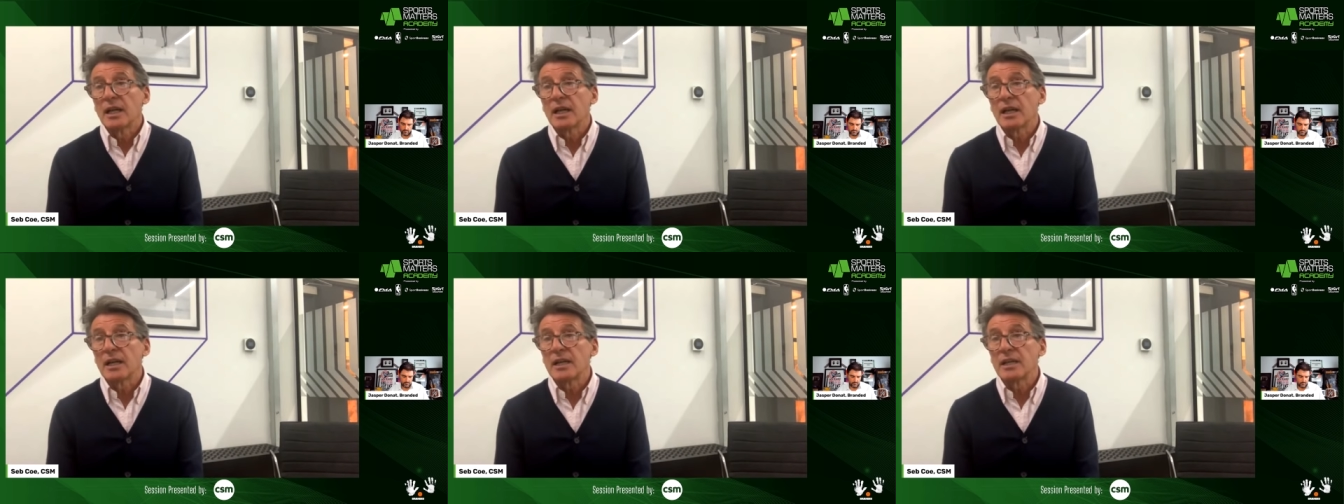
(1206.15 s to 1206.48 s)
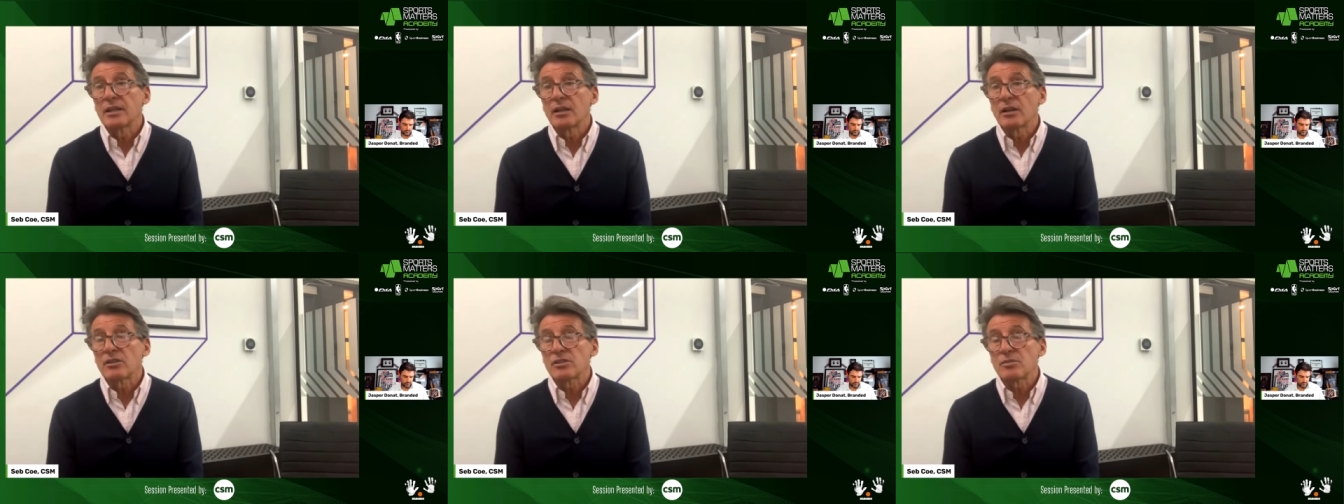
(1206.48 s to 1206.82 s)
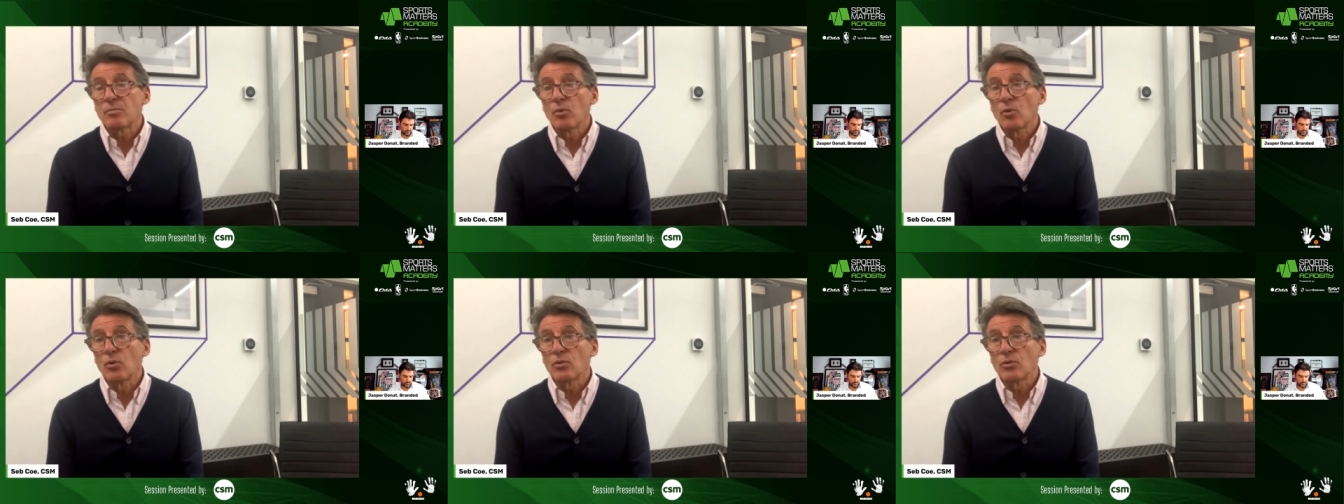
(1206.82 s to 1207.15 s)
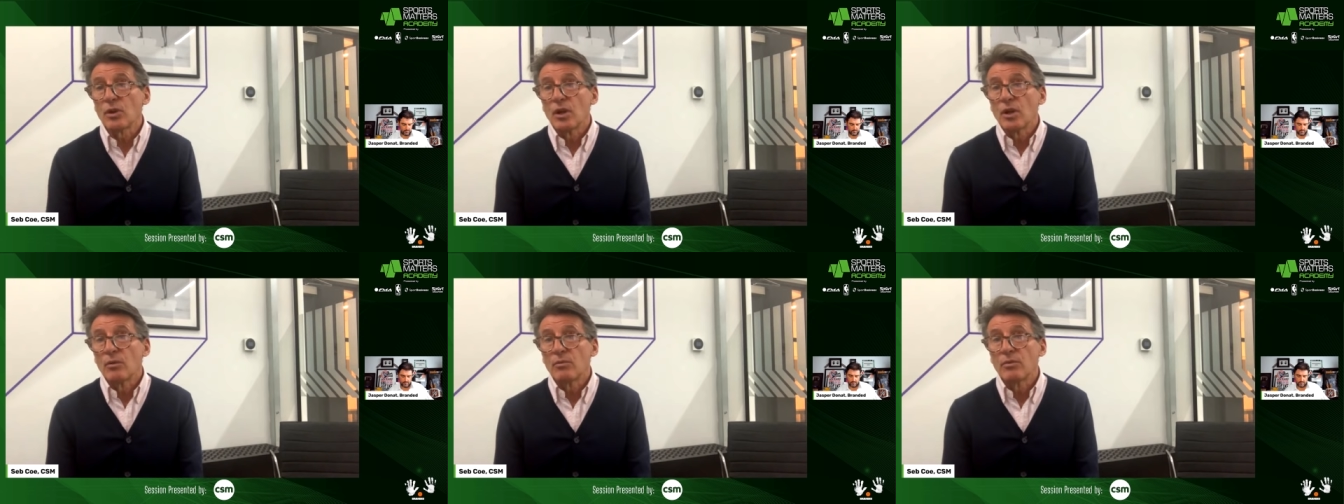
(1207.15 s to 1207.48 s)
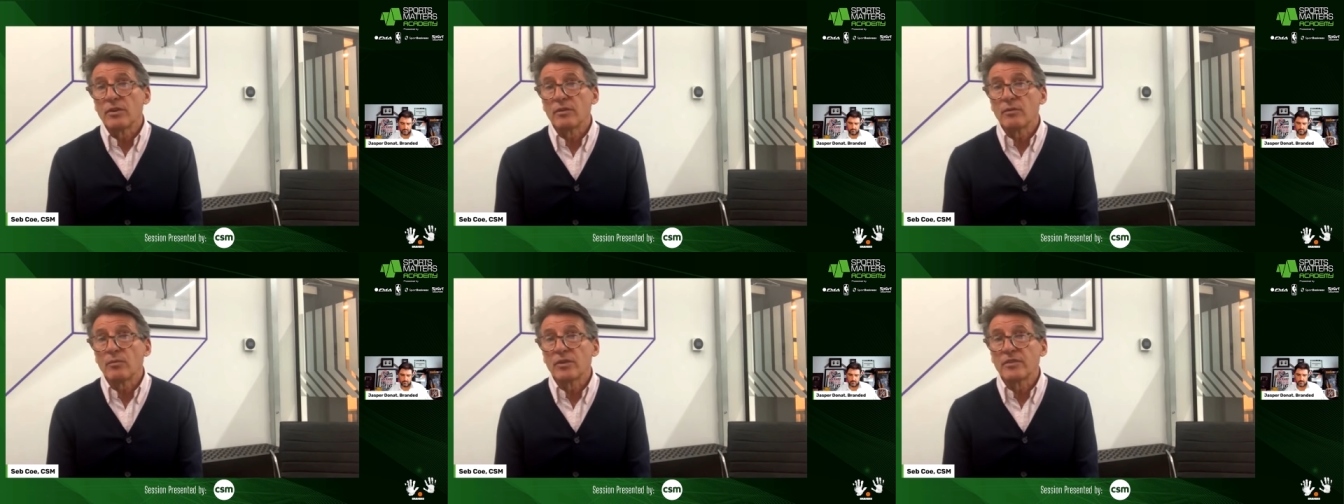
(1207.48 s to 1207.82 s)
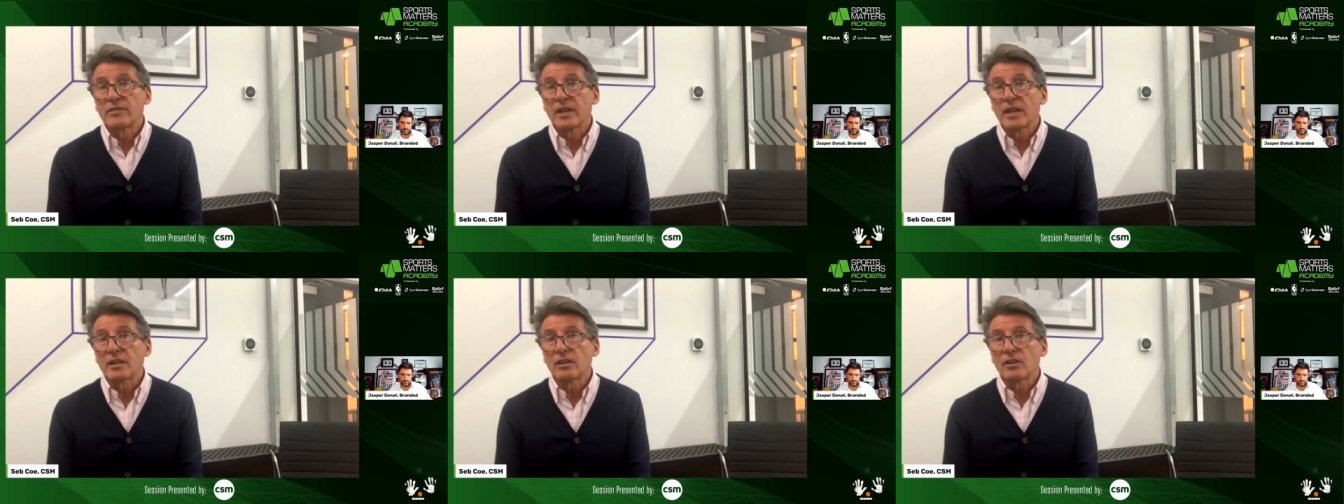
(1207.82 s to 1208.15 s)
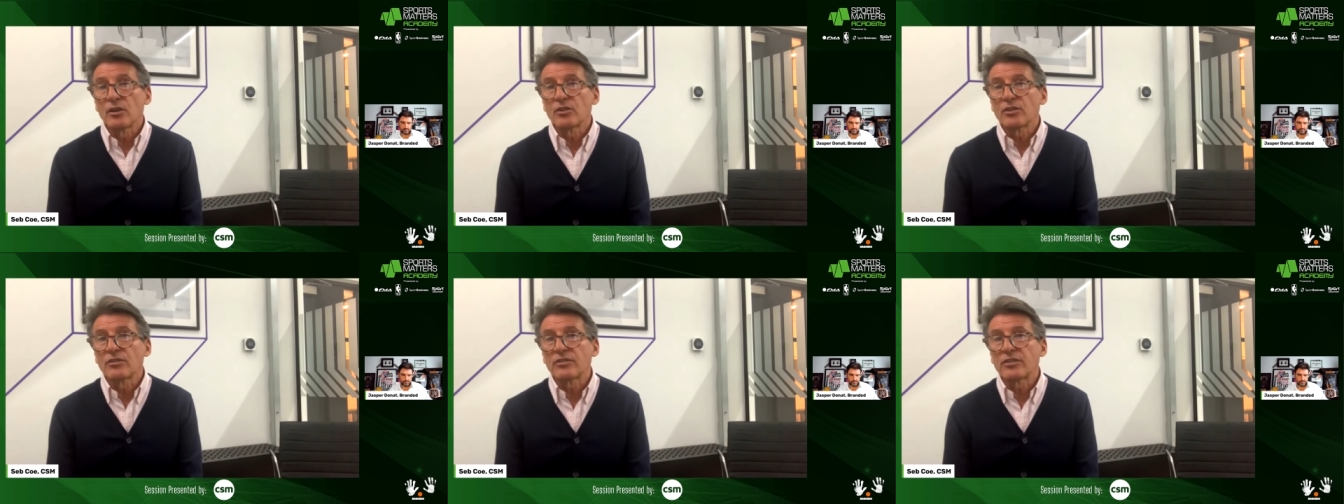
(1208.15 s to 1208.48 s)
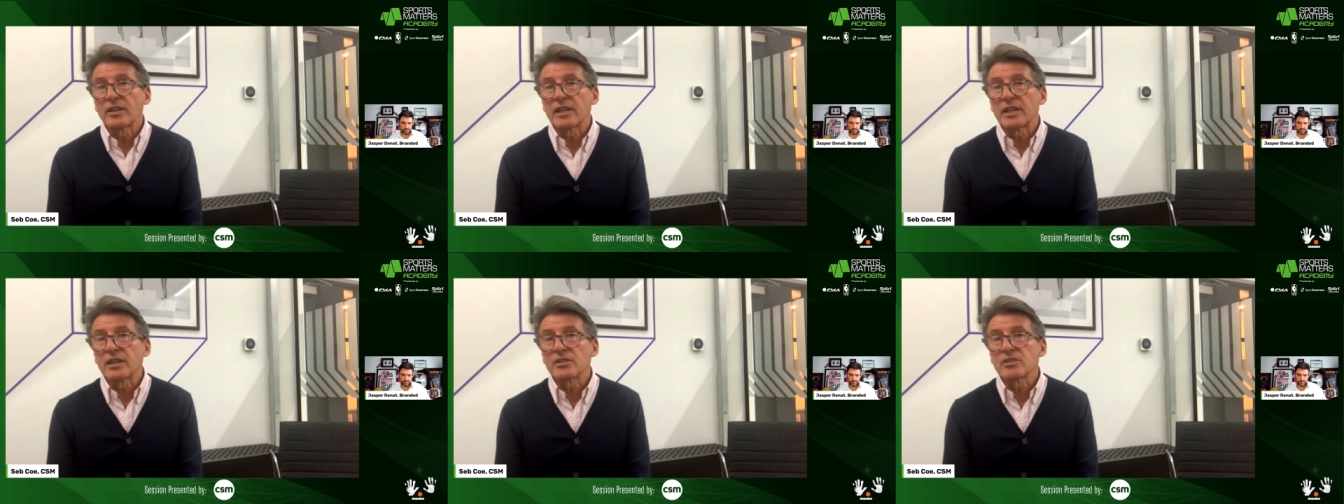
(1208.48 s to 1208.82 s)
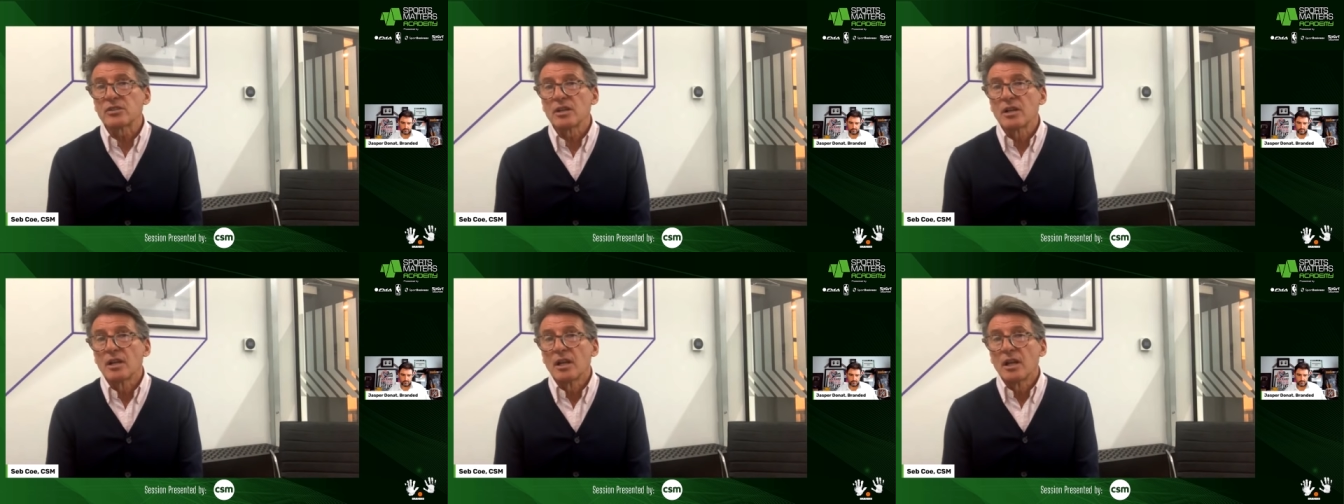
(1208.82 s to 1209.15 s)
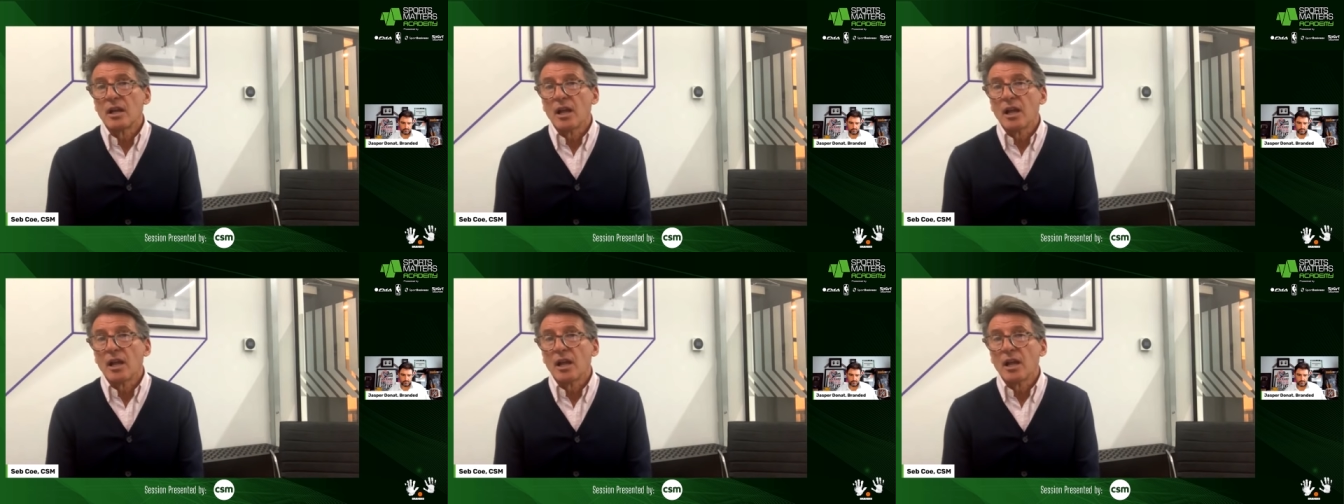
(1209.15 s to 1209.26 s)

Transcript: uh, in our sport. We, have done a lot of things.